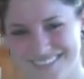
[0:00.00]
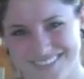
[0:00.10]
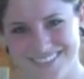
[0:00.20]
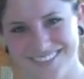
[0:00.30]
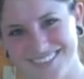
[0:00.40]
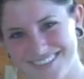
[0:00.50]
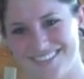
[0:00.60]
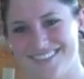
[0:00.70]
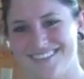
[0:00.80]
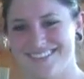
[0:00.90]

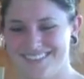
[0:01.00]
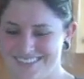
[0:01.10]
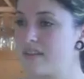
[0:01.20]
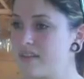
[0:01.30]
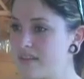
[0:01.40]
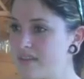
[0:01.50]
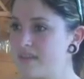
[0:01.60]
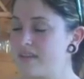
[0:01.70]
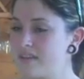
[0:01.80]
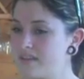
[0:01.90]

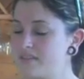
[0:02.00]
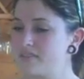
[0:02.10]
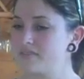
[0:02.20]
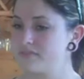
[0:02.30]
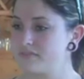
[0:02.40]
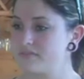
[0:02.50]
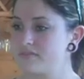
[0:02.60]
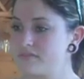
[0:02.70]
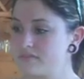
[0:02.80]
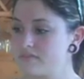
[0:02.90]

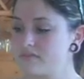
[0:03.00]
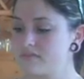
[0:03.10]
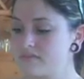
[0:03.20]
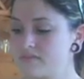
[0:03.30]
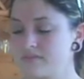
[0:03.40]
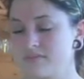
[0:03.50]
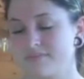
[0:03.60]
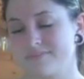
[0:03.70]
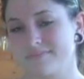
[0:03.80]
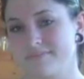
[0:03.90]

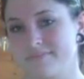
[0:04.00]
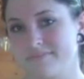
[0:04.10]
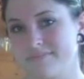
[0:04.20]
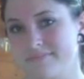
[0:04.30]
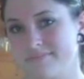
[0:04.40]
(silent)